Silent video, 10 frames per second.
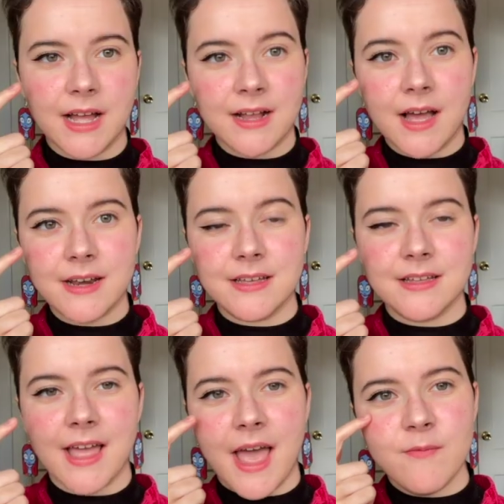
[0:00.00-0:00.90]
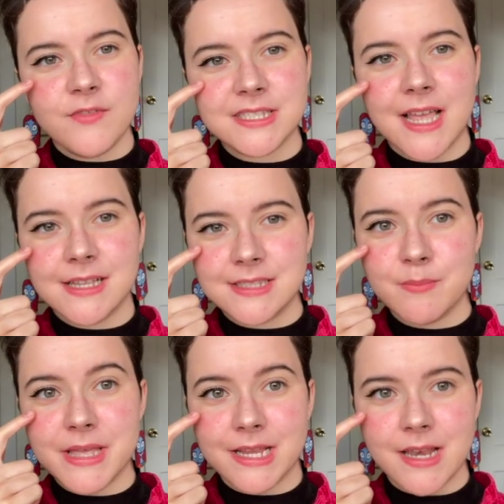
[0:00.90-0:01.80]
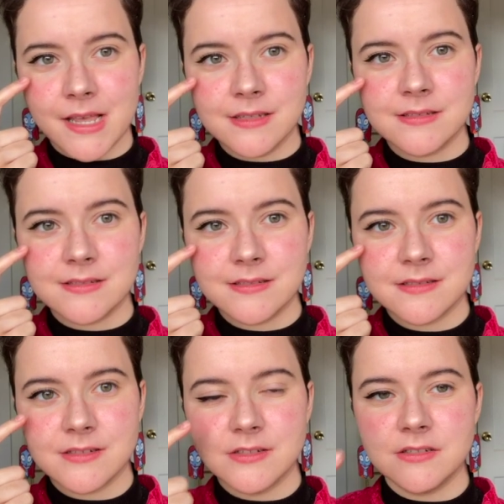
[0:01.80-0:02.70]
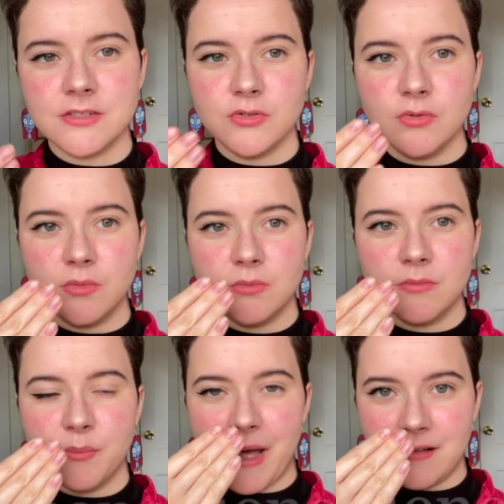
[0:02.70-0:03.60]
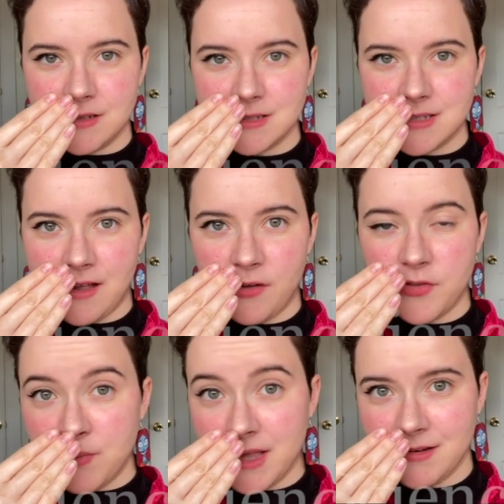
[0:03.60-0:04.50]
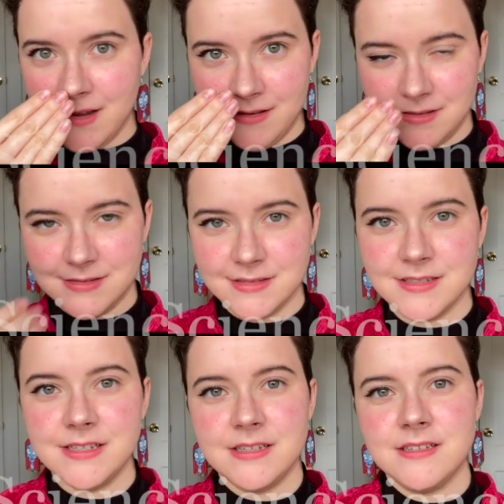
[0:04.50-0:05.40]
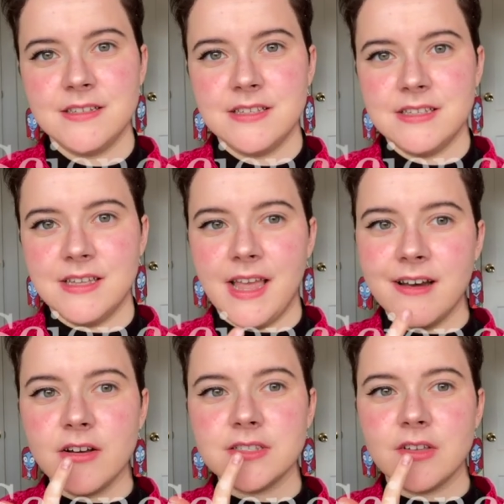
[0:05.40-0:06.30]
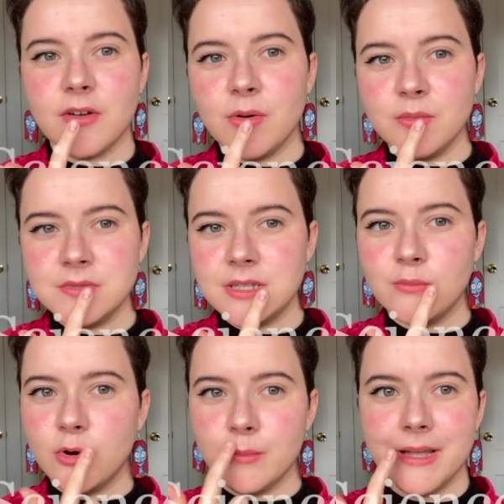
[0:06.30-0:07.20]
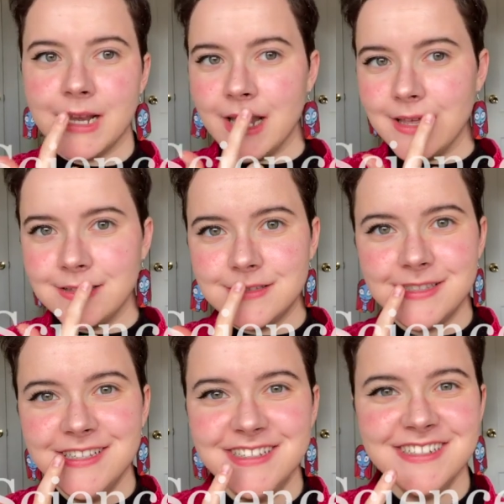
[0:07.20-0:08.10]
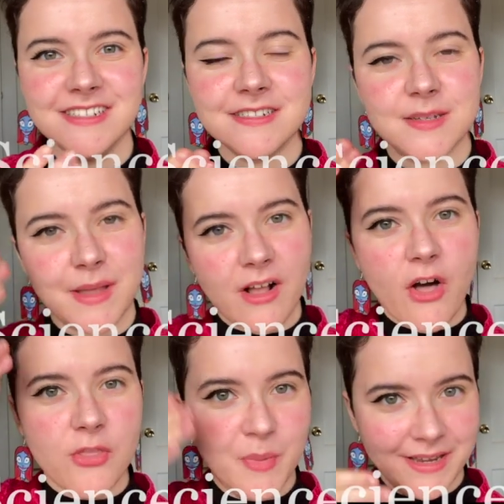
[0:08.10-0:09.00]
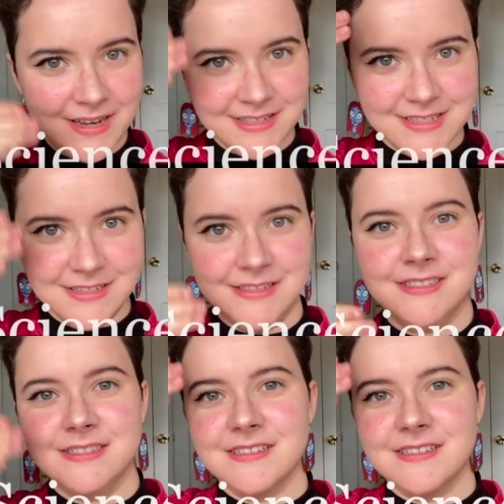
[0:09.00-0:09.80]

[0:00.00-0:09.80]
gotta emphasize the bigness to balance out the bigness, and also some more bigness to make all the bignesses